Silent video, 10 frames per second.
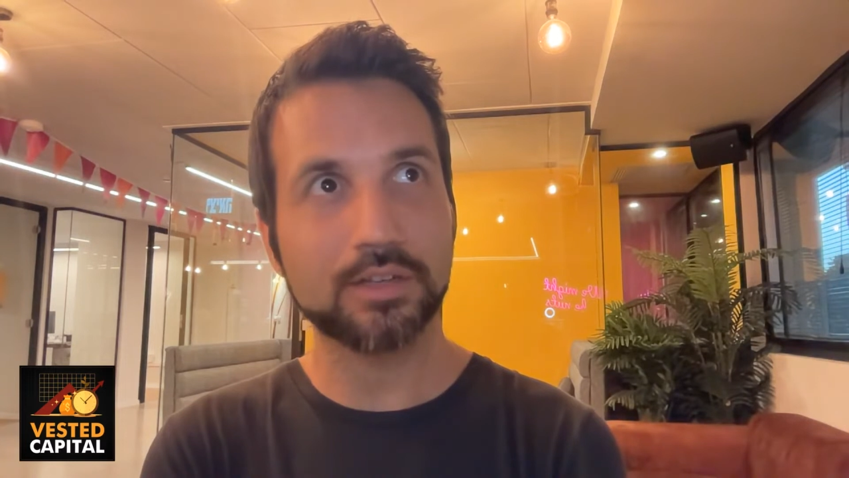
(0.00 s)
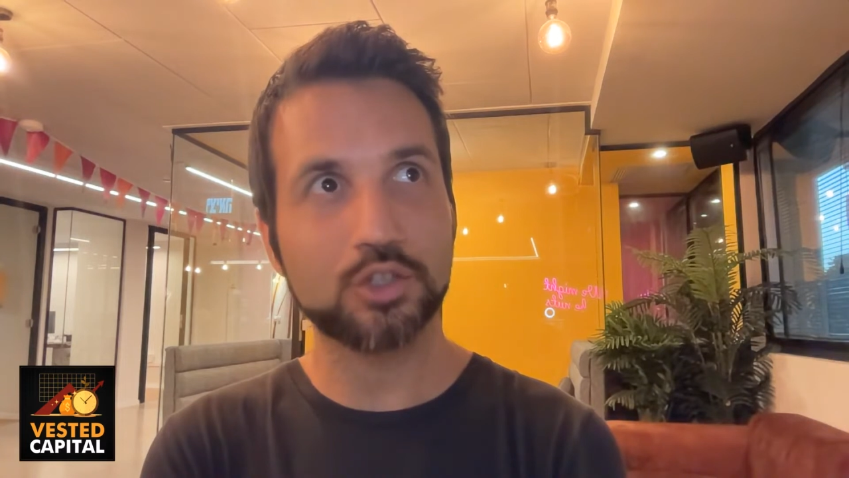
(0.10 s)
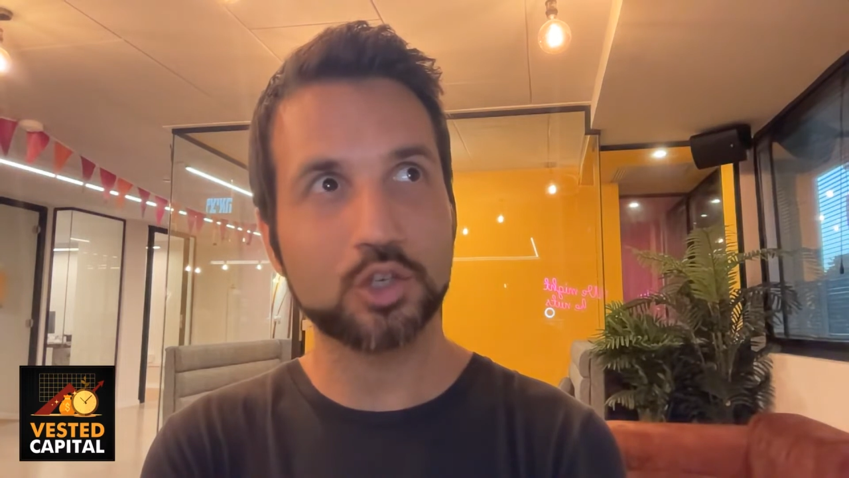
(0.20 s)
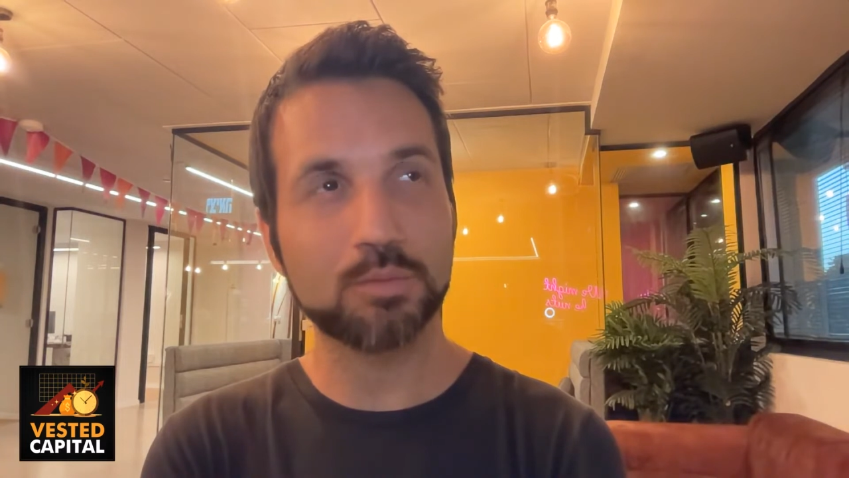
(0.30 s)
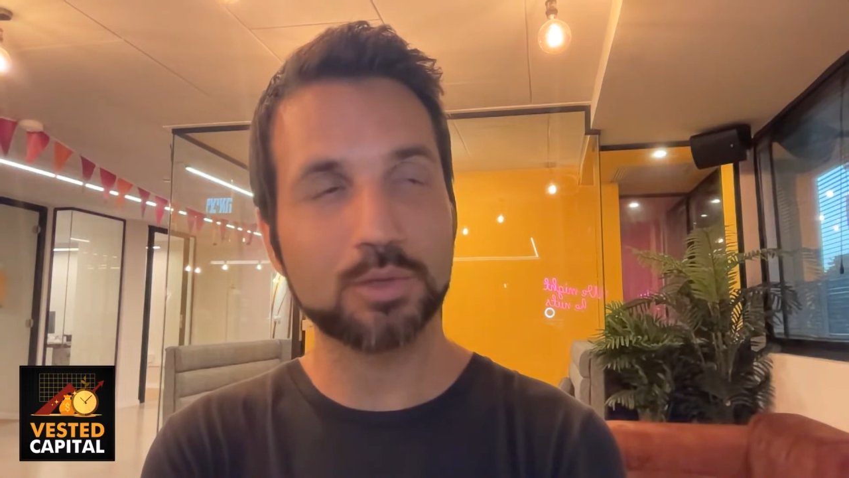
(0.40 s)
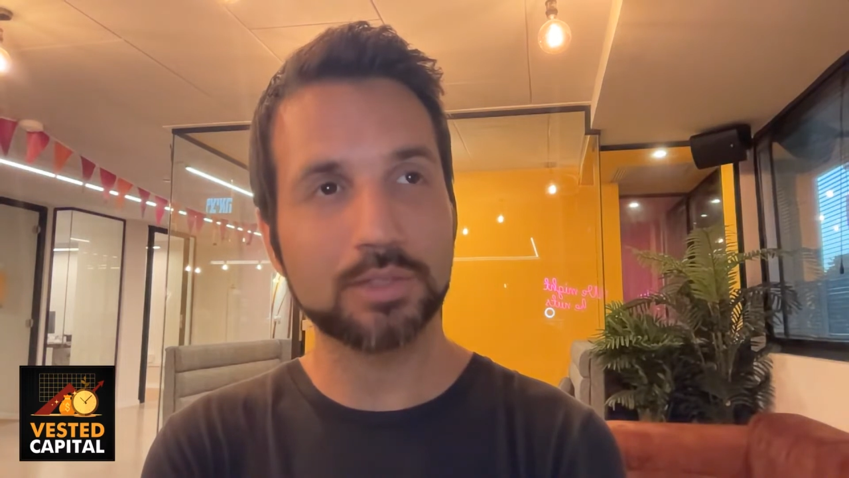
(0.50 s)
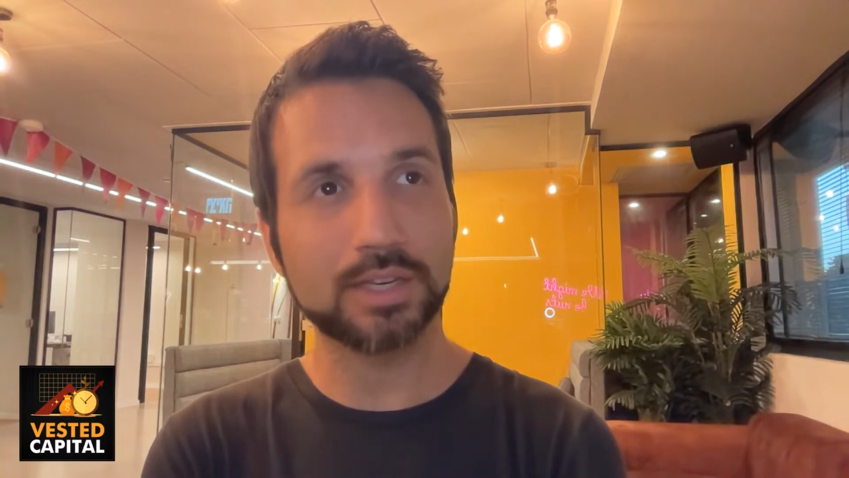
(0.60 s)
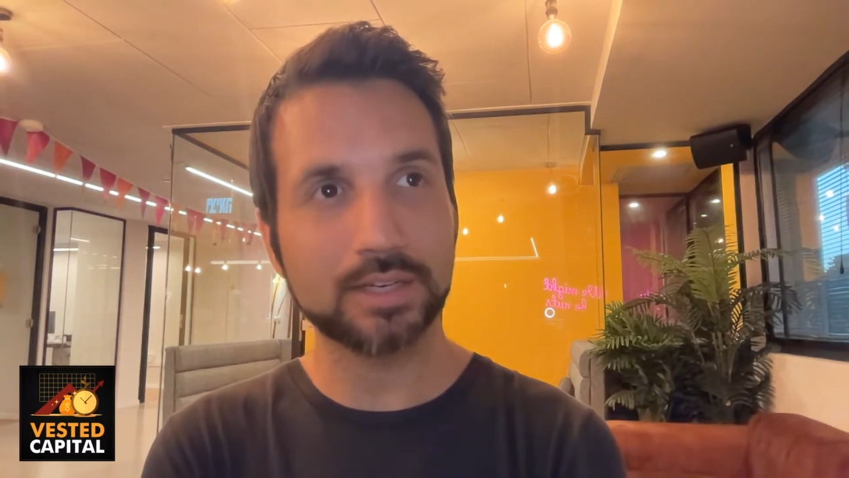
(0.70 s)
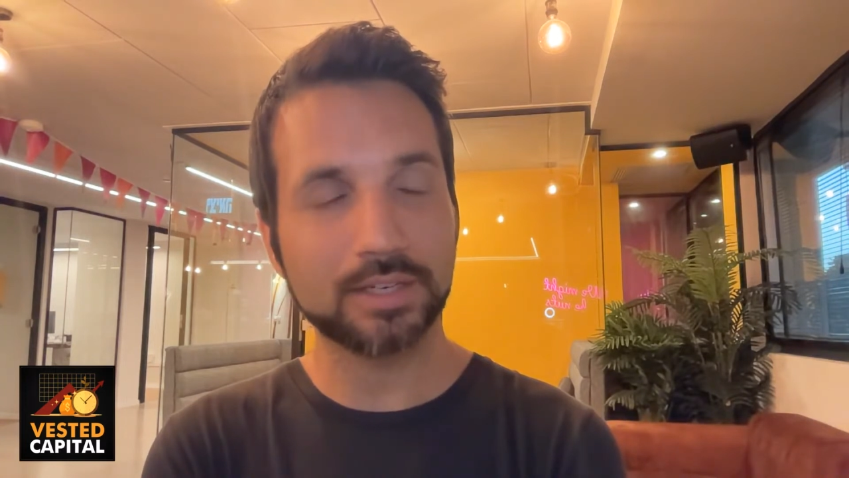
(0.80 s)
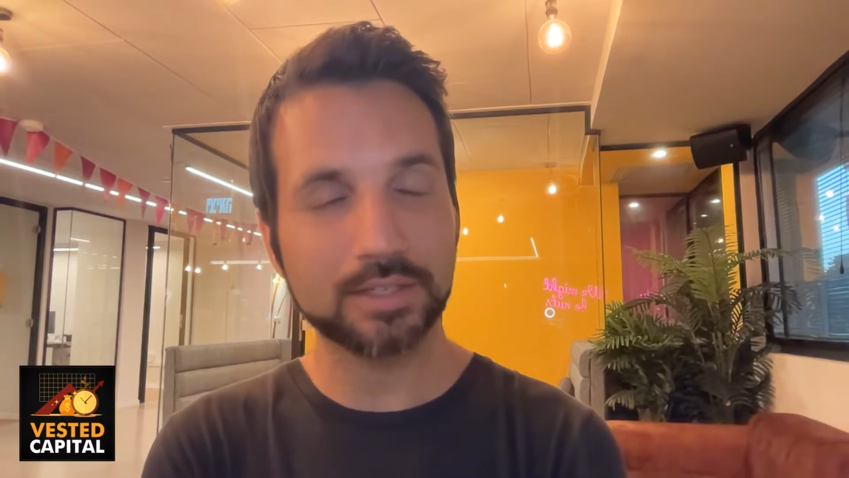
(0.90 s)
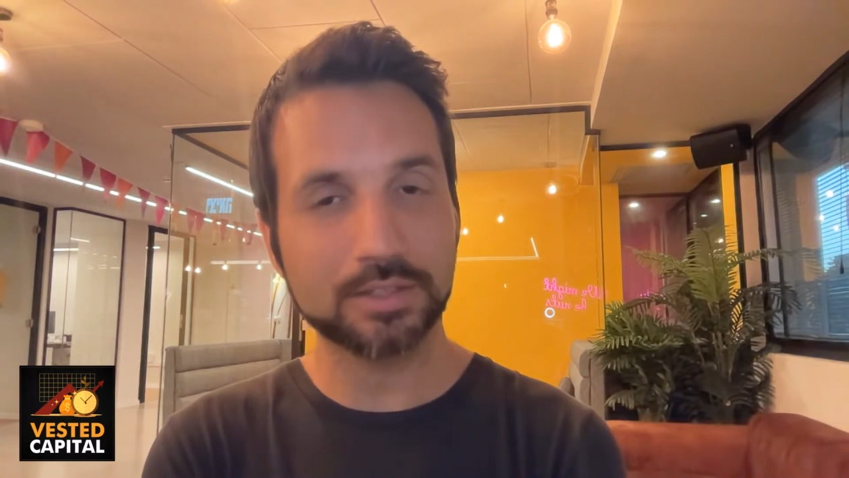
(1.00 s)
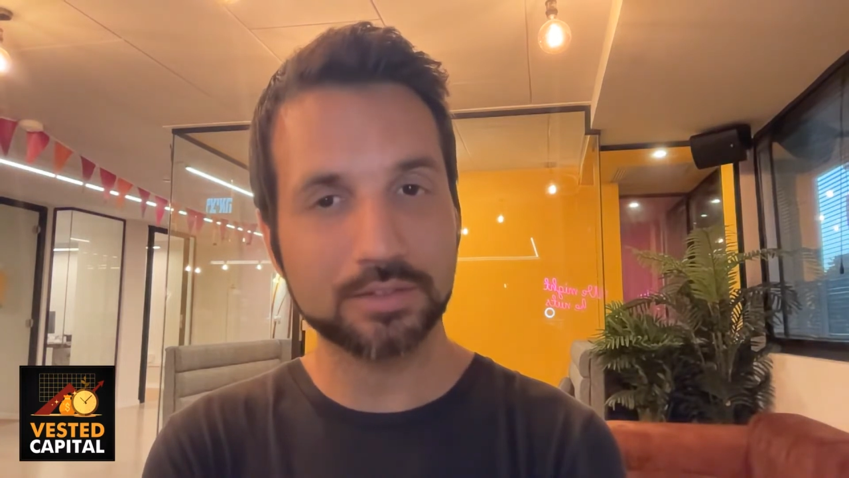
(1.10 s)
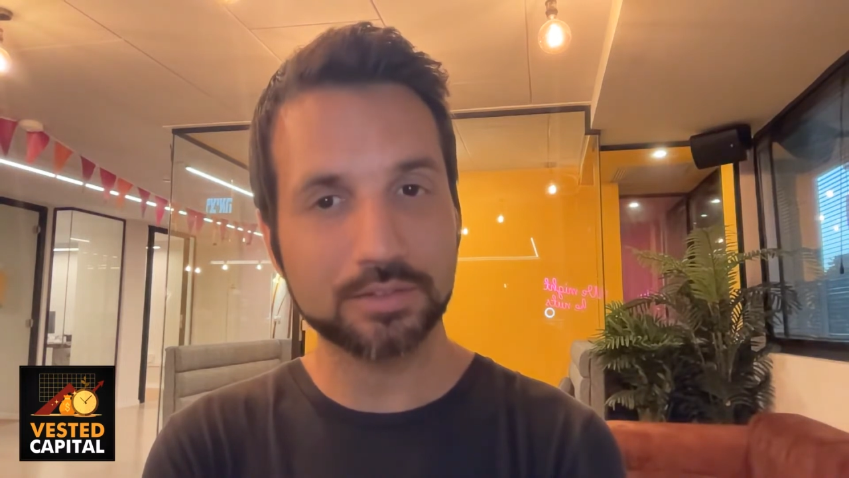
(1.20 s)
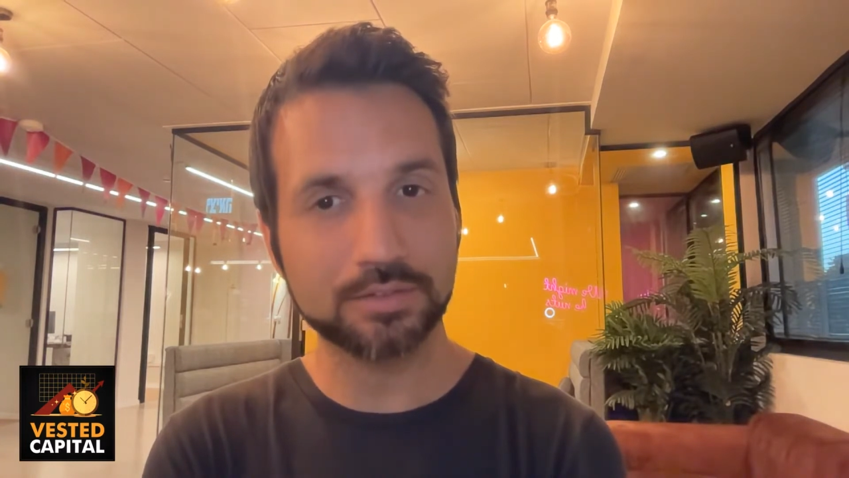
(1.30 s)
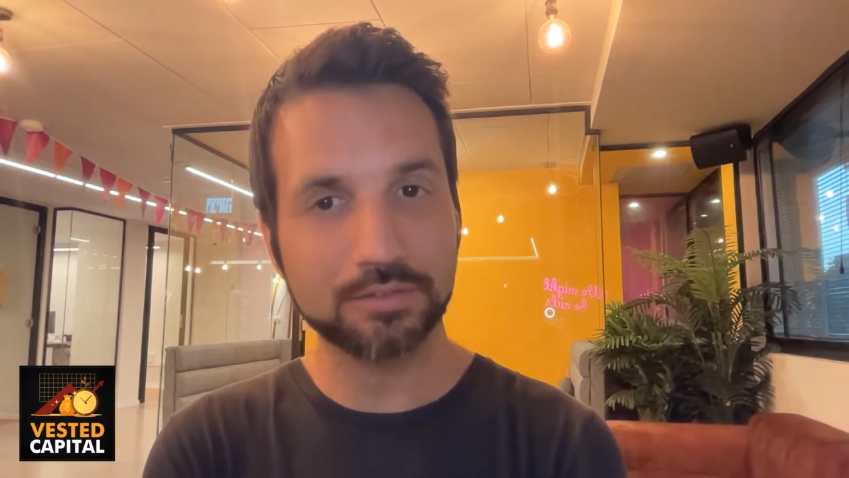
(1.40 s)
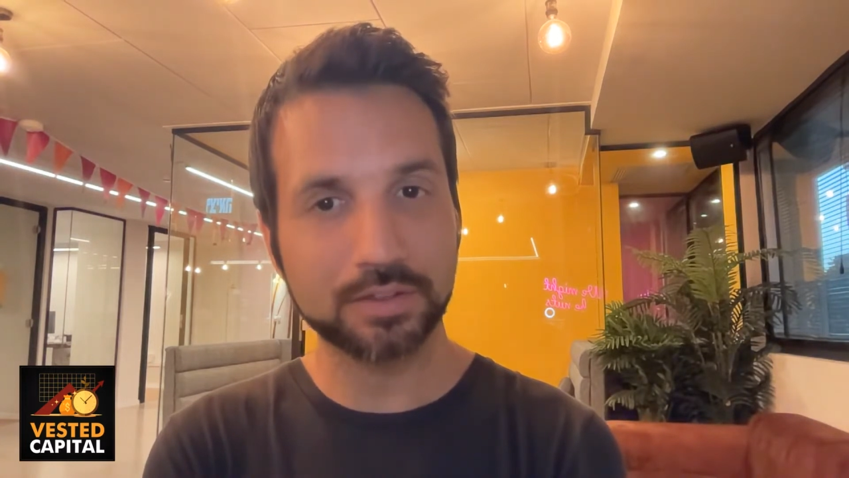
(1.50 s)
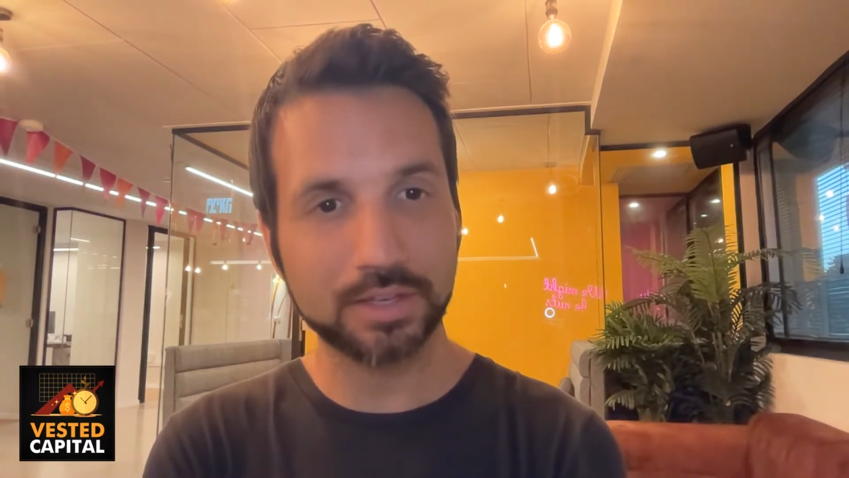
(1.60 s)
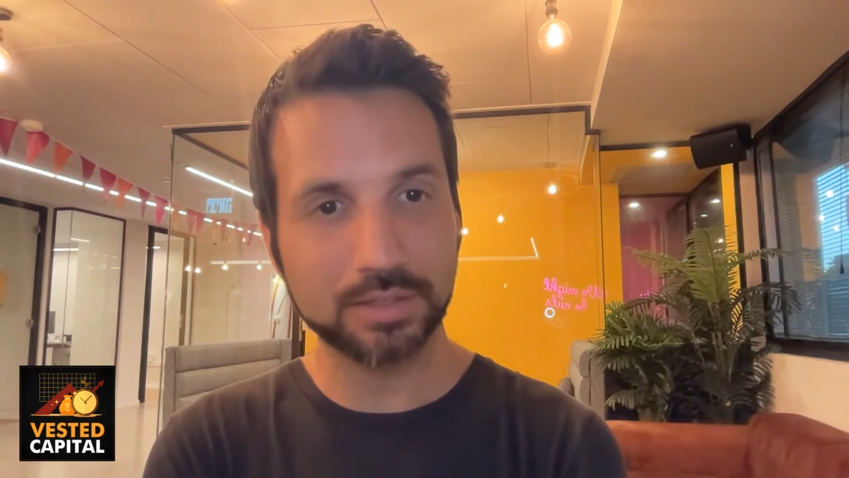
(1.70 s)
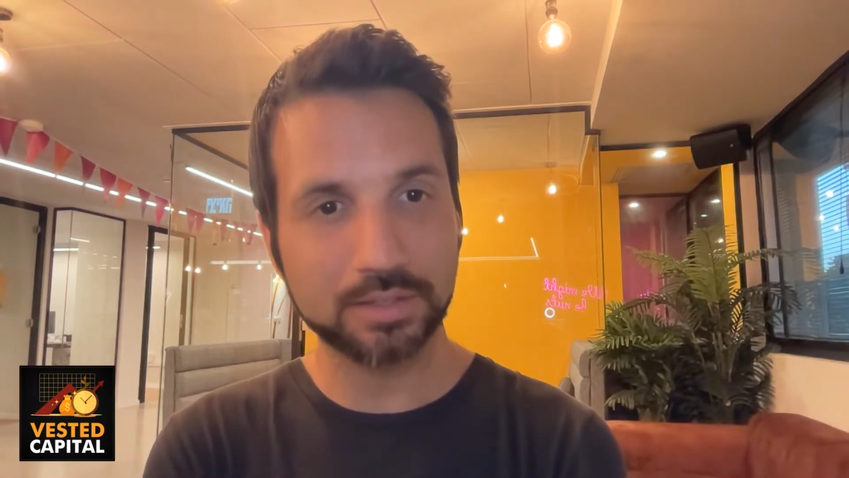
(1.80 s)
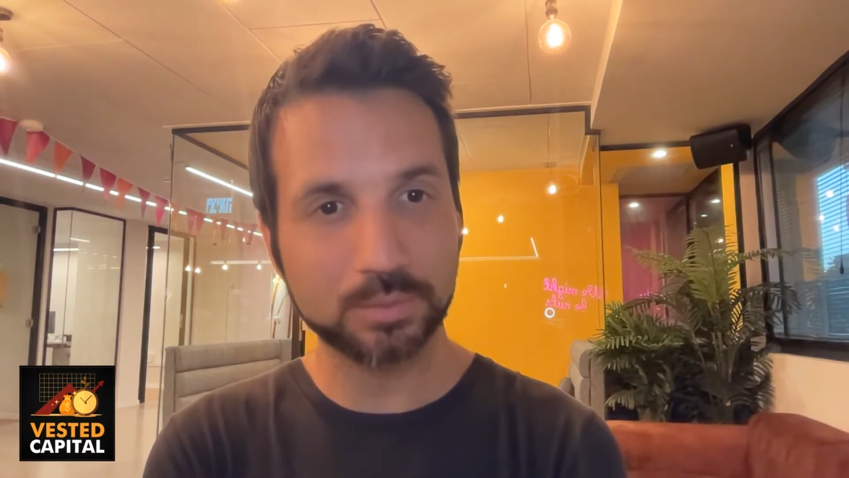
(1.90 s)
Joe Montana's
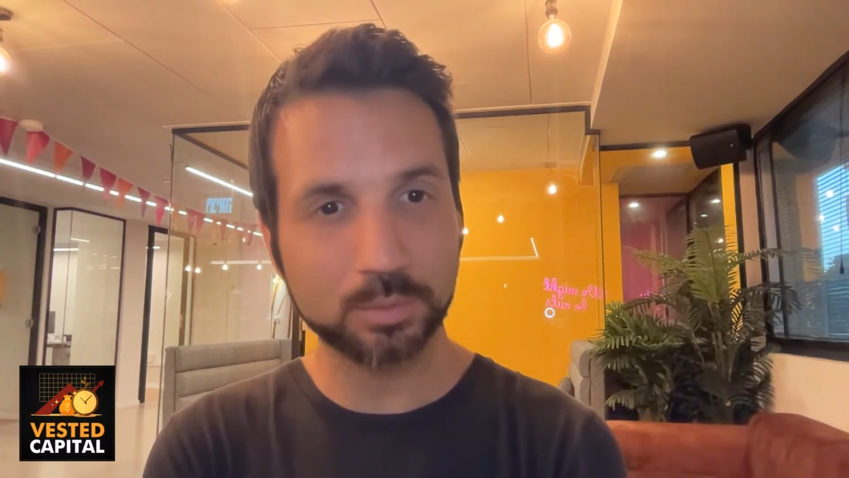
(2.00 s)
fund,